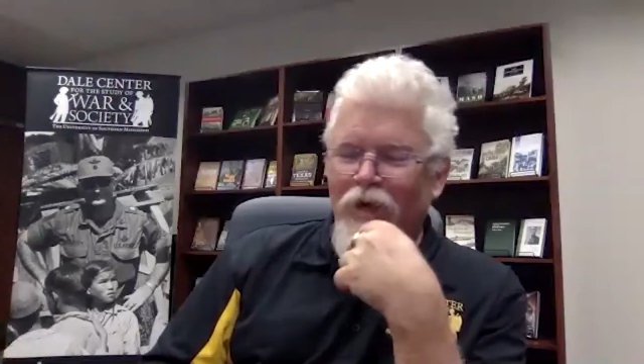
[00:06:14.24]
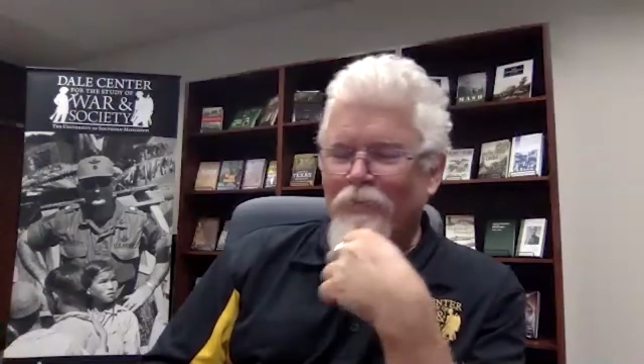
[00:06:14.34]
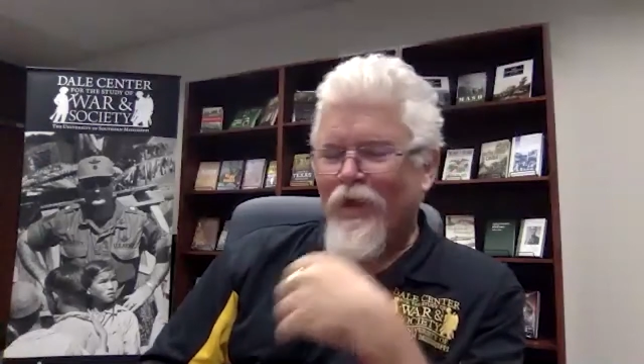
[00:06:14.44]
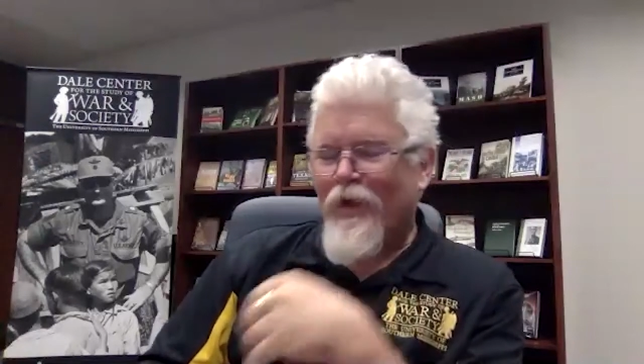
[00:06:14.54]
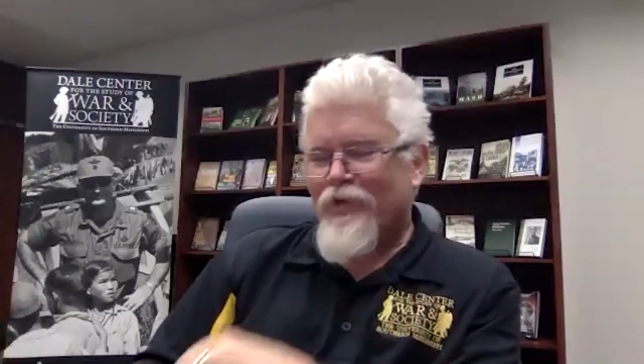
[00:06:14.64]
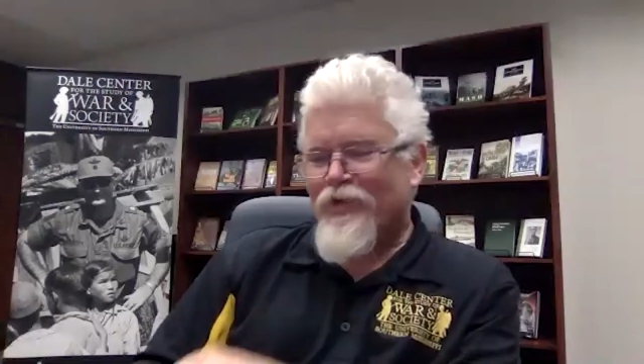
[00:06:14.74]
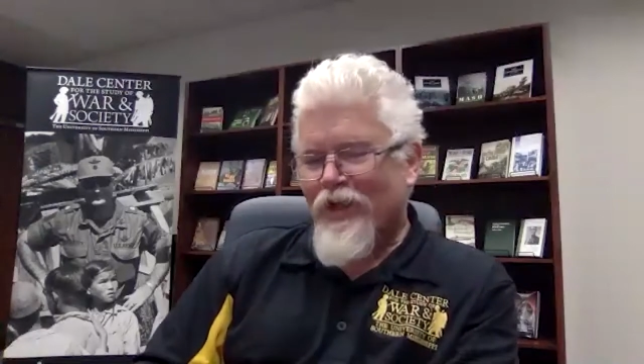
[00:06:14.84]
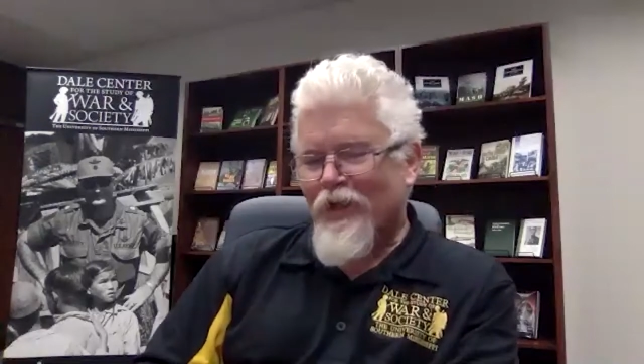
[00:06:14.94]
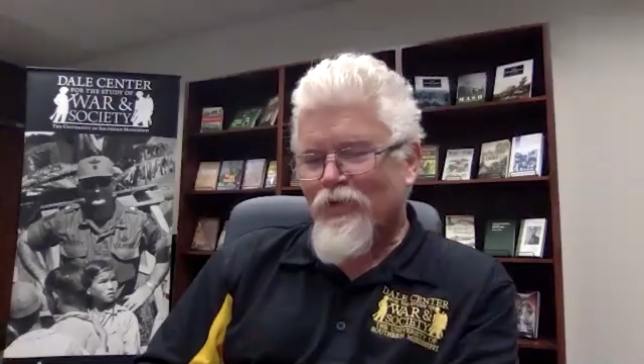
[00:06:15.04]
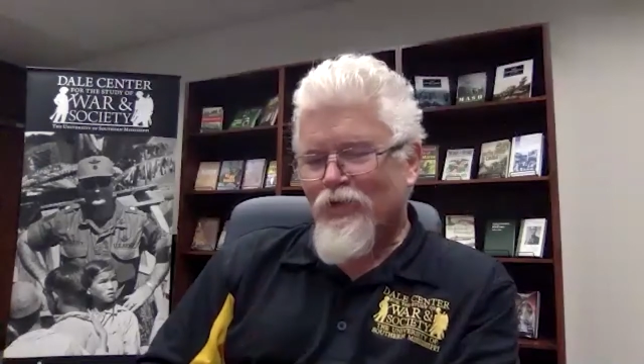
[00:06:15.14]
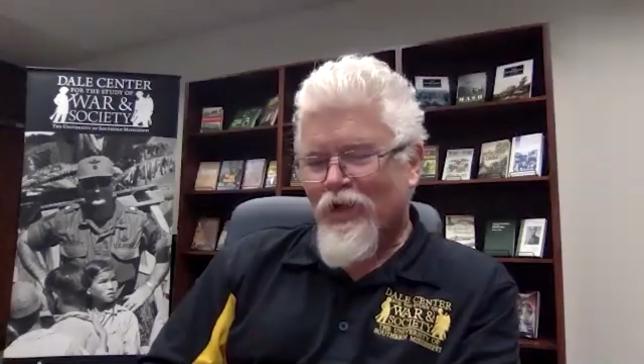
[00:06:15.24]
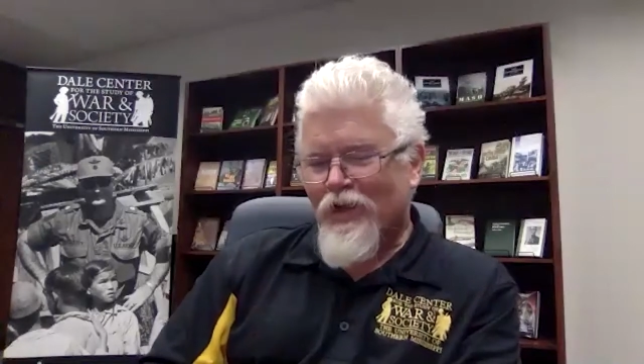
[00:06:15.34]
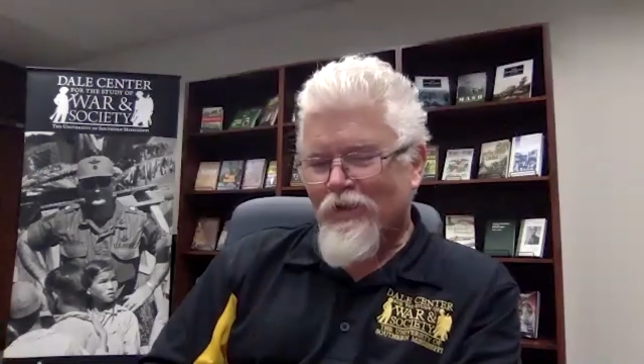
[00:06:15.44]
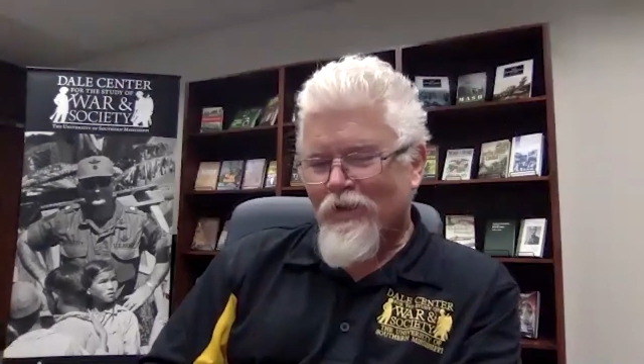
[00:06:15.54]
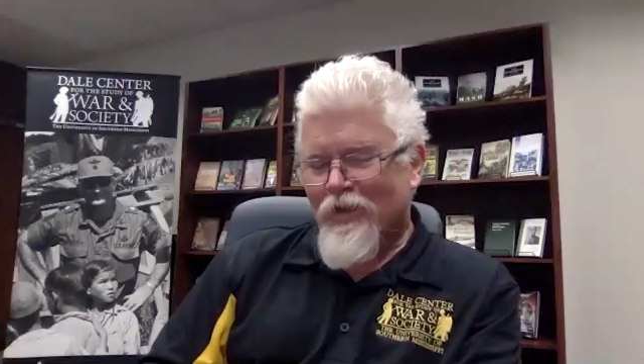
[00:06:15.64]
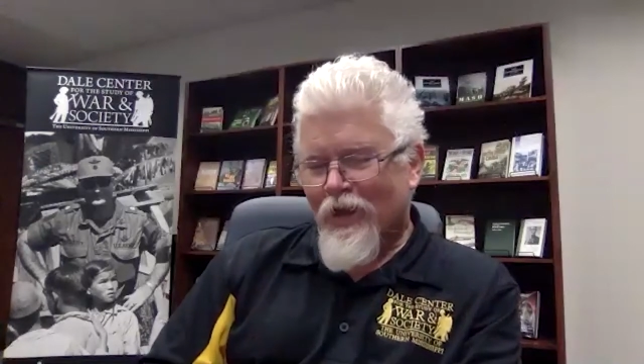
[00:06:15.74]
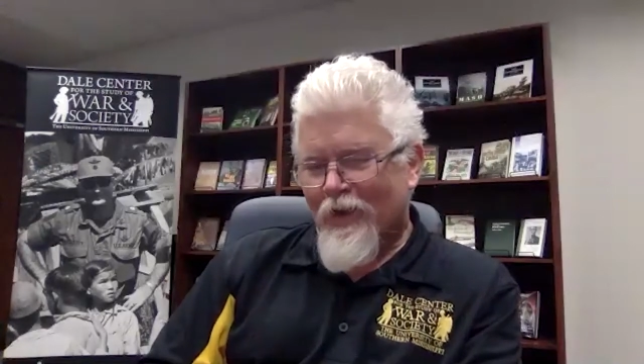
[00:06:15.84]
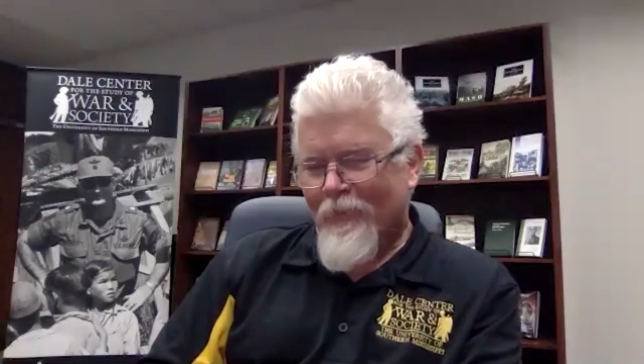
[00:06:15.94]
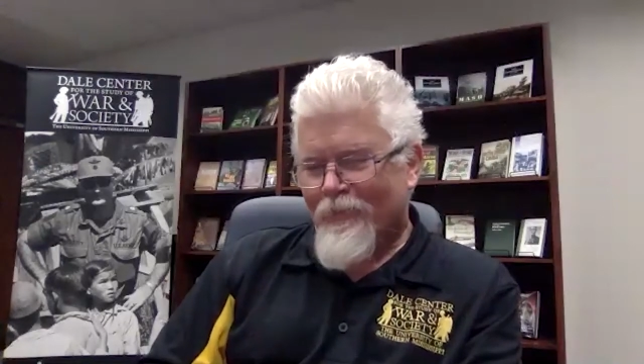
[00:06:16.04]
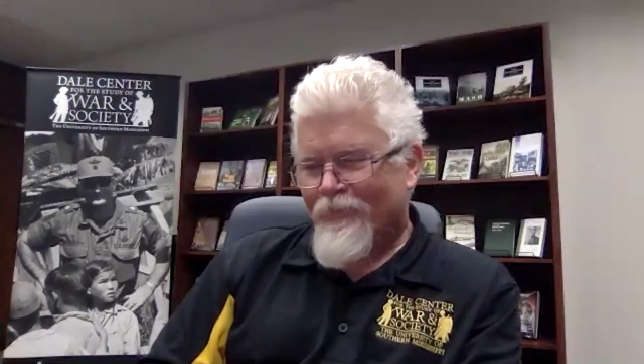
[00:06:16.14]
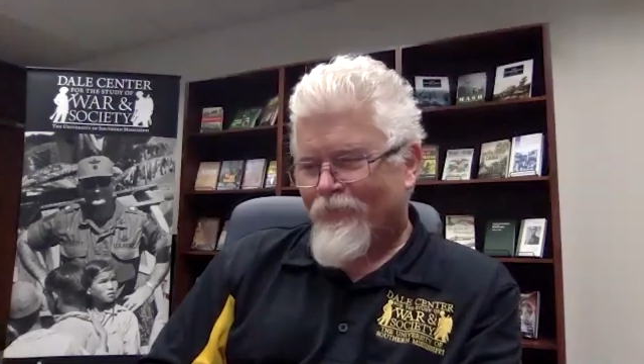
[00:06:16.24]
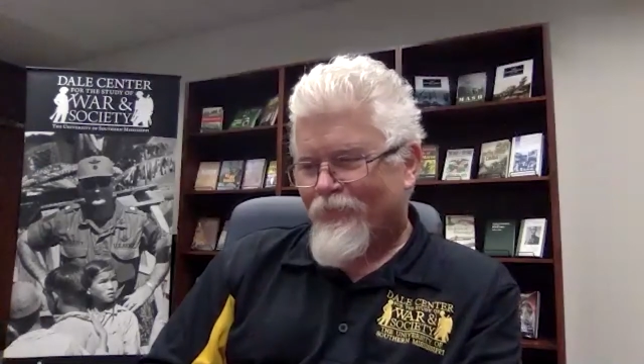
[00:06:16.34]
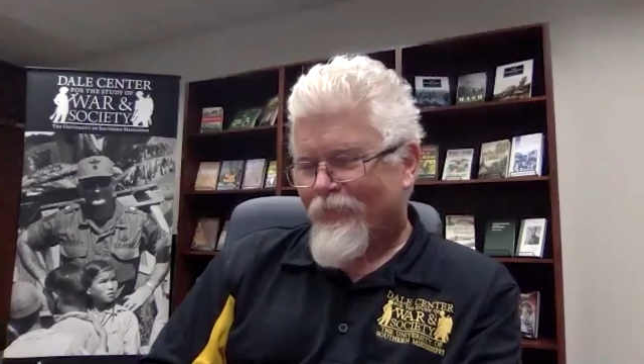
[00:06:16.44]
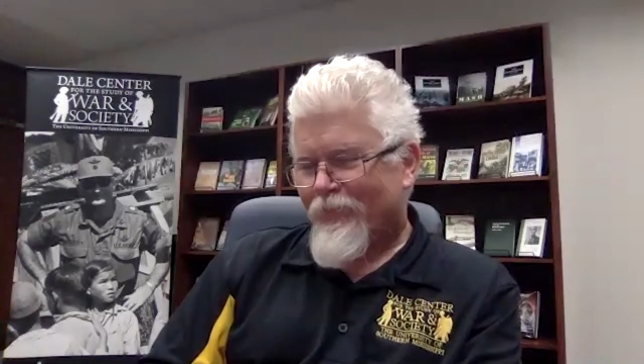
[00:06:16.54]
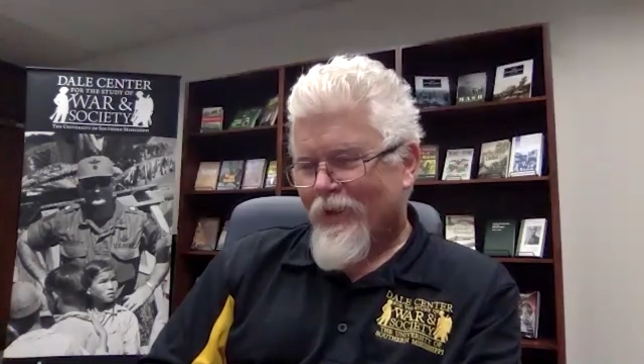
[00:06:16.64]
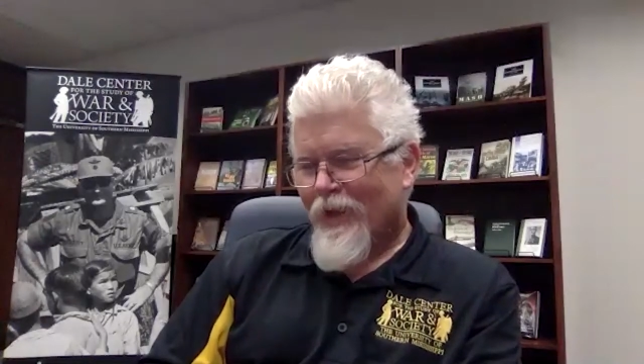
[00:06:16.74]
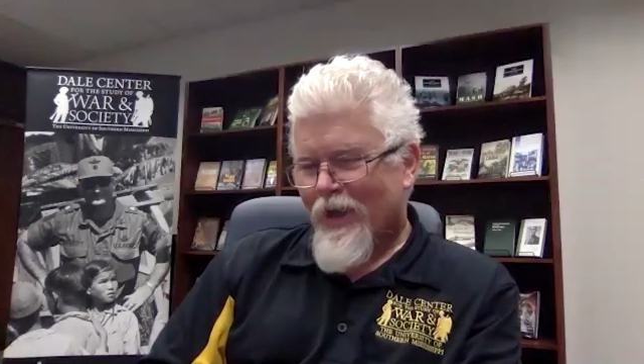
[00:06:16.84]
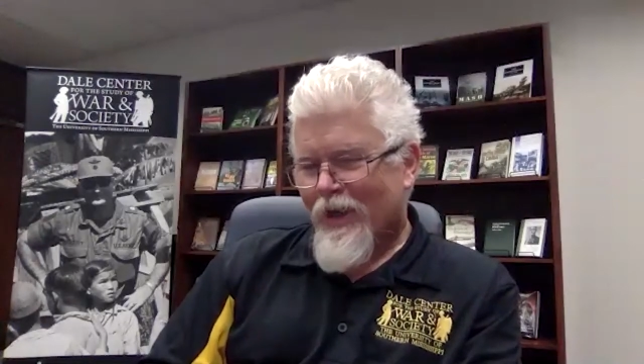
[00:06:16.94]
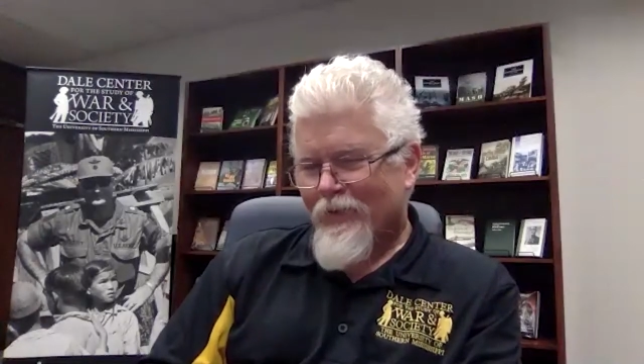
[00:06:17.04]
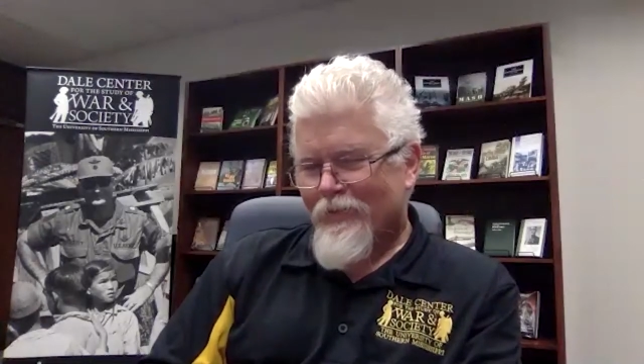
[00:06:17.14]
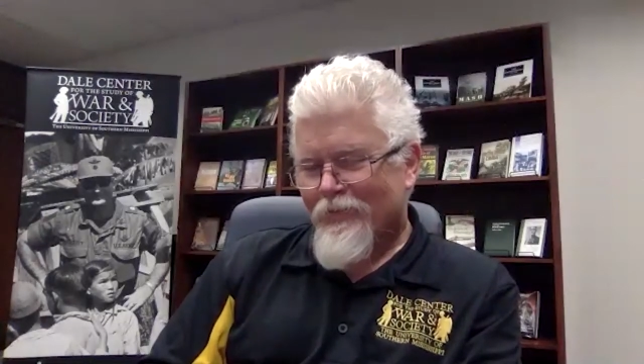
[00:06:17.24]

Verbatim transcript: up there is an interesting um, uh,